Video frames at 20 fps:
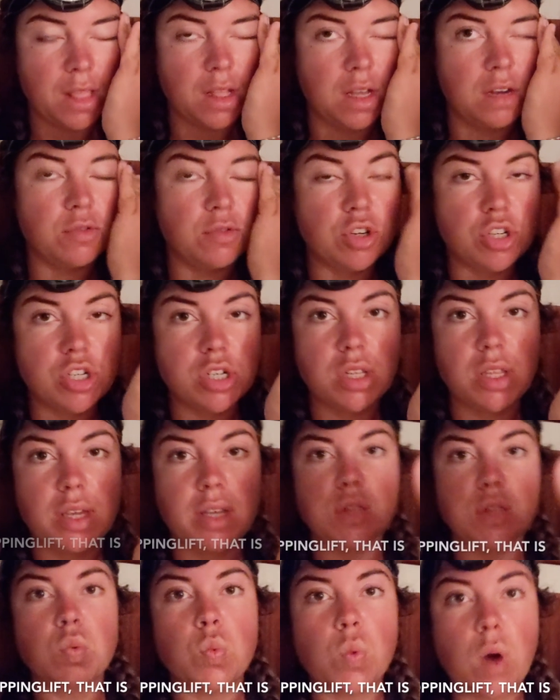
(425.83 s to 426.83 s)
Unfortunately,
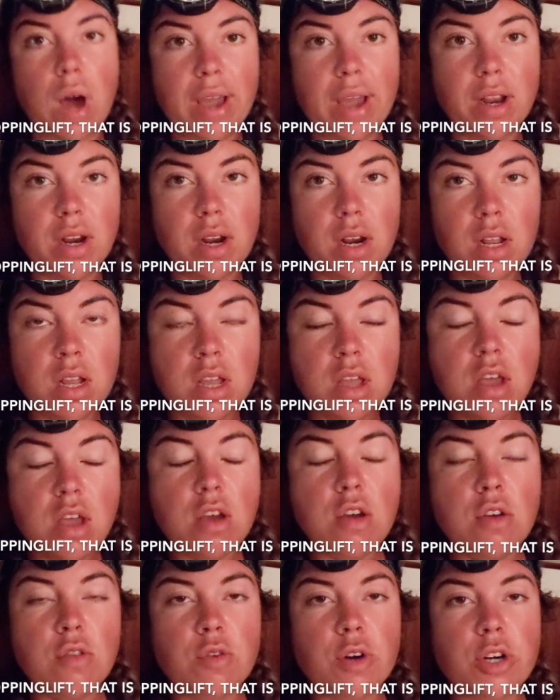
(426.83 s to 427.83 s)
it's wire.
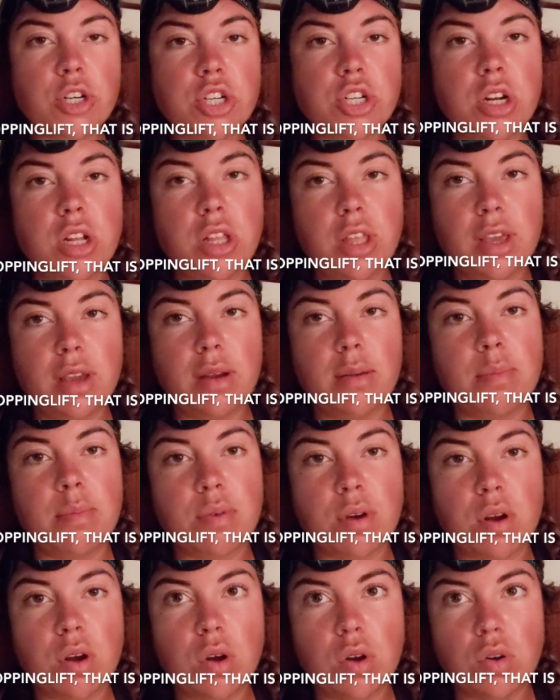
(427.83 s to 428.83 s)
Fortunately, it
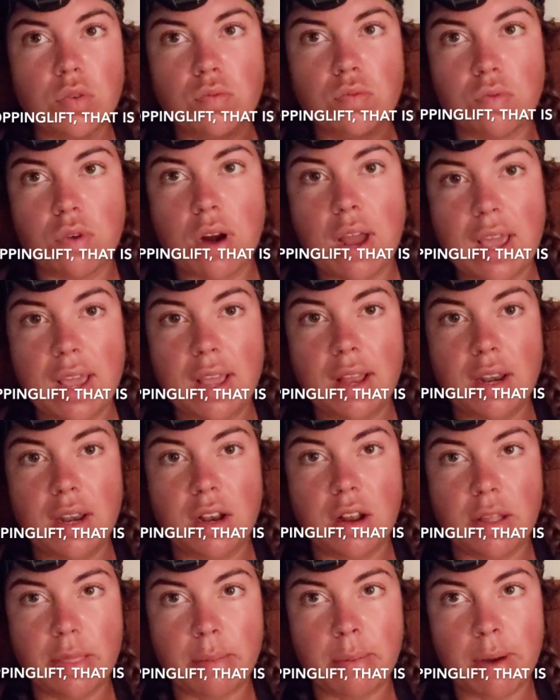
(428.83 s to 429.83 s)
broke right
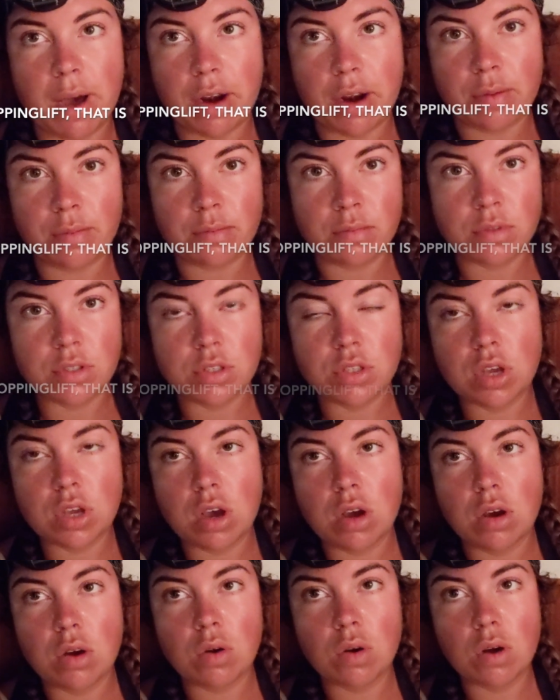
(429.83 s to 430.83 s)
near the bottom.
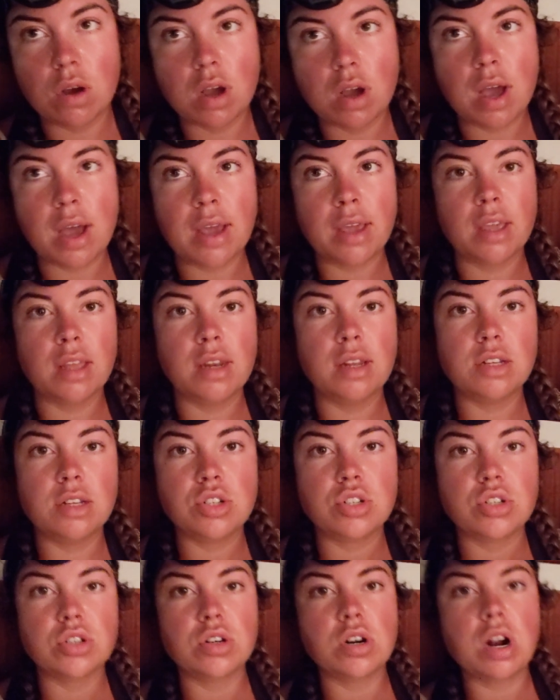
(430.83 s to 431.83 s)
So I'm gonna
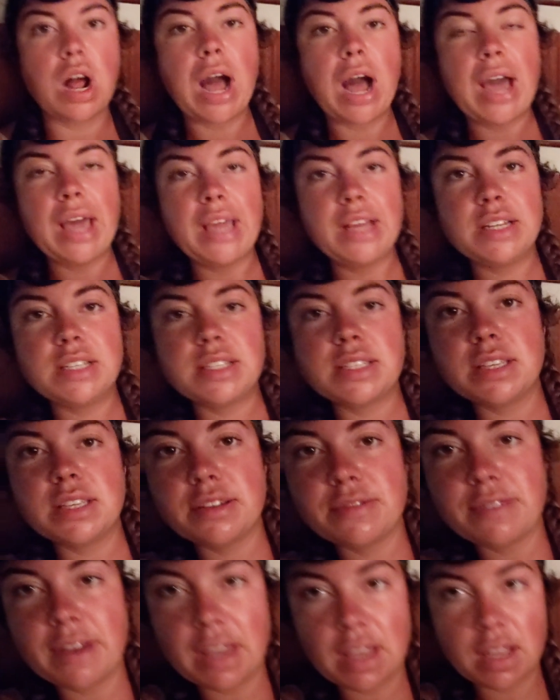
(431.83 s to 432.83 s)
try to see
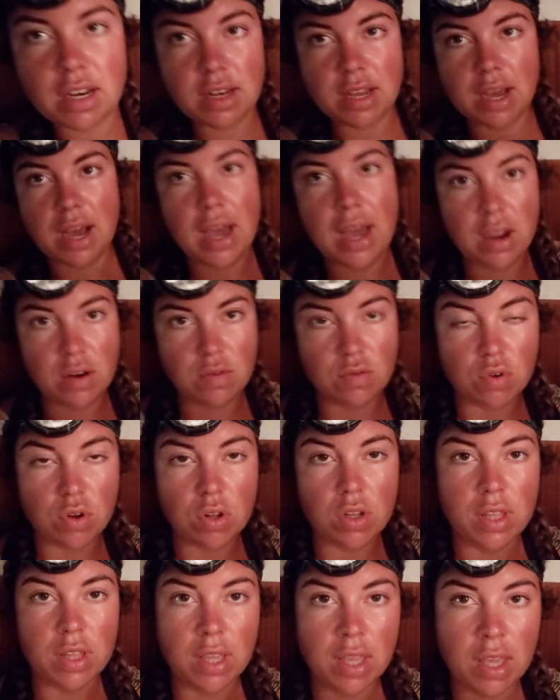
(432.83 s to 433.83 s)
if I can tie a
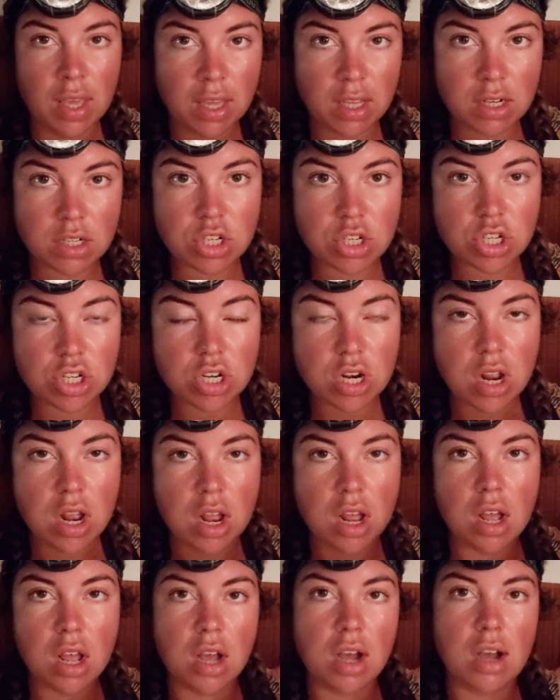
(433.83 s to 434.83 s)
rolling hitch
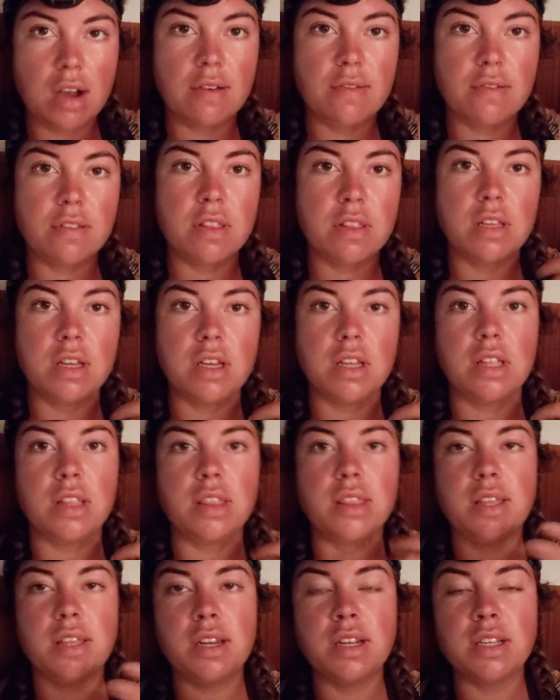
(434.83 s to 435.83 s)
of the
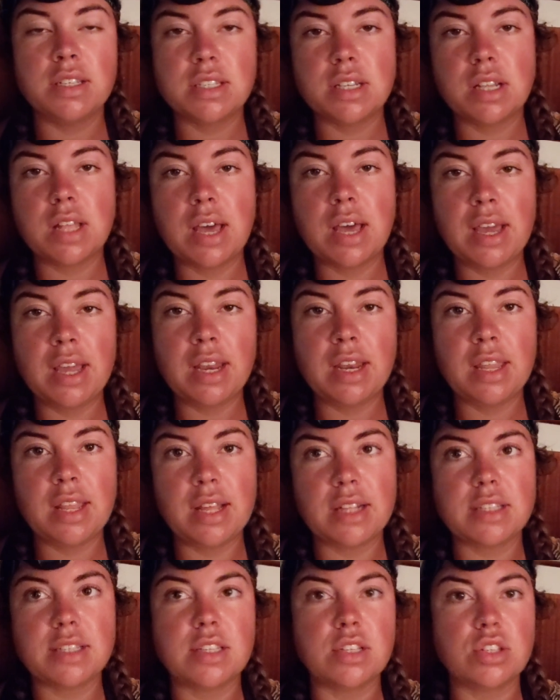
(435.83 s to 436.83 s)
thinnest line
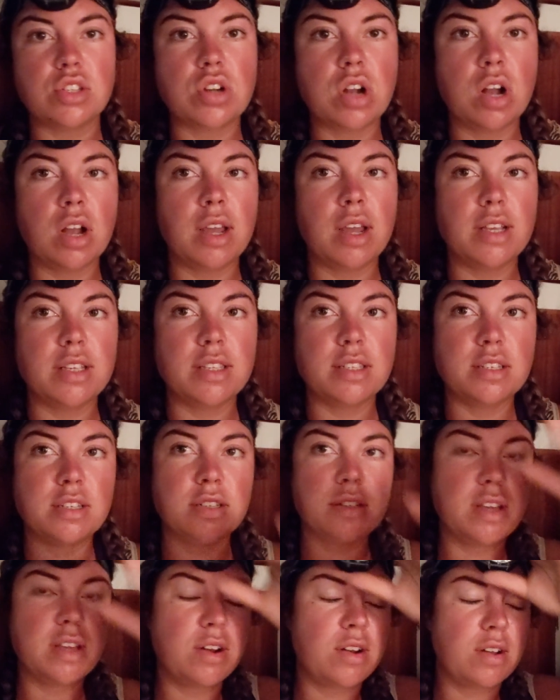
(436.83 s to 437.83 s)
that's the
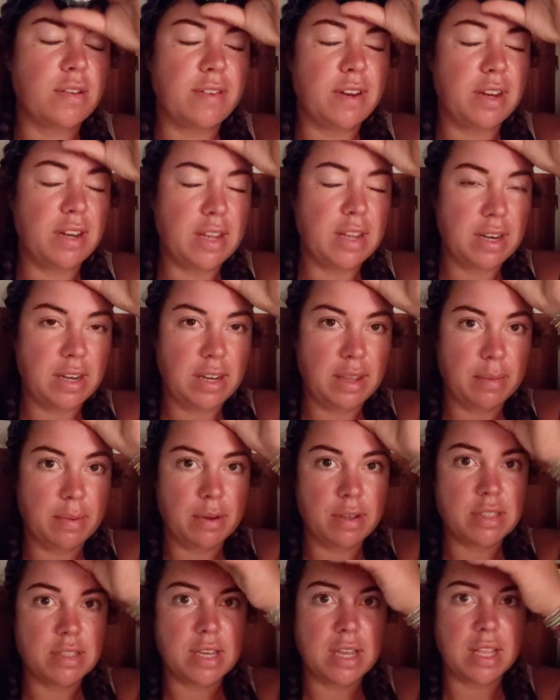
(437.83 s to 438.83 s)
strongest. I don't have any
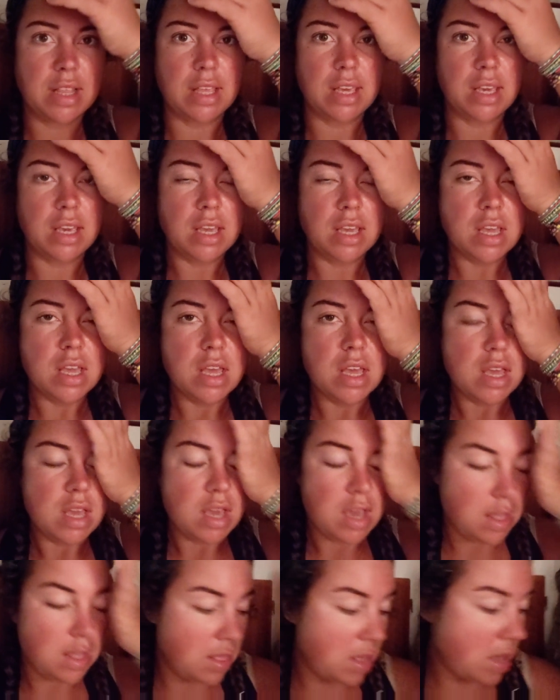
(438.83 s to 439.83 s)
Dyneema, sadly.
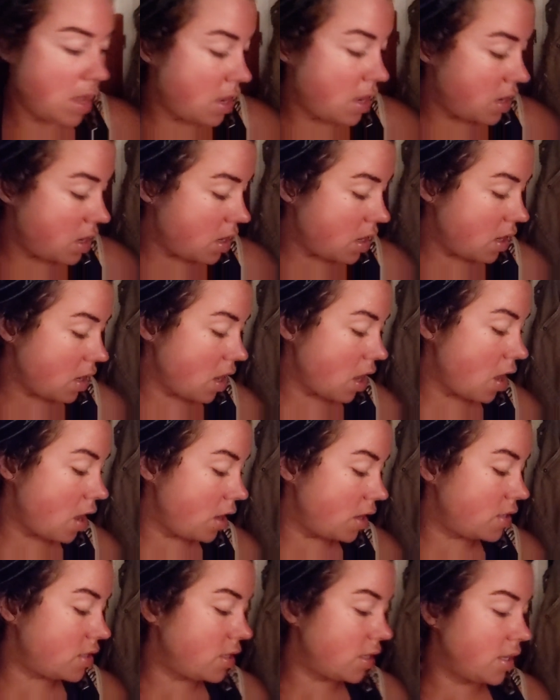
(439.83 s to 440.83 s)
And
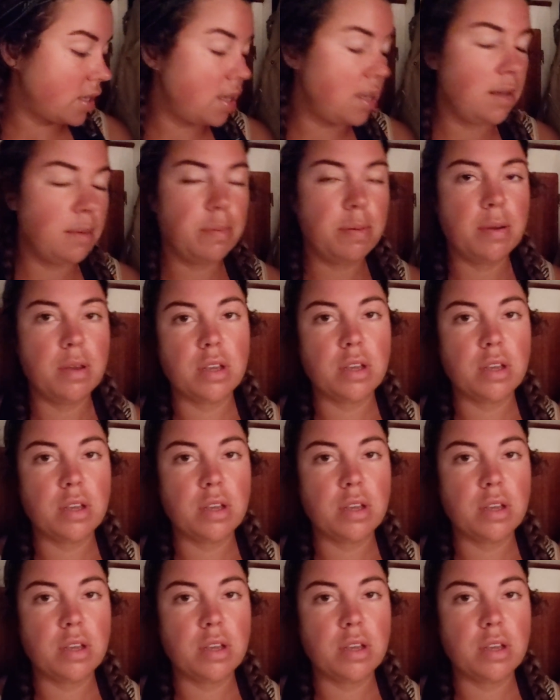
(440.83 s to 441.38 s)
then to keep...